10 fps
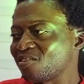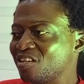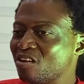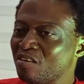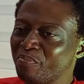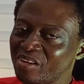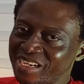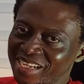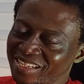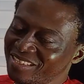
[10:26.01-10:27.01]
on our
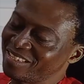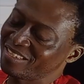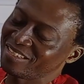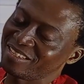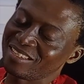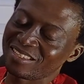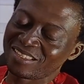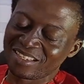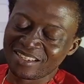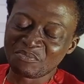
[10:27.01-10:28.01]
pockets, is
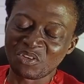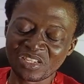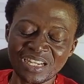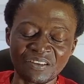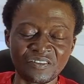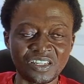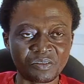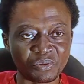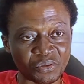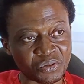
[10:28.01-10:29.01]
still much
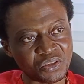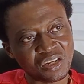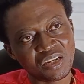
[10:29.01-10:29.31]
available.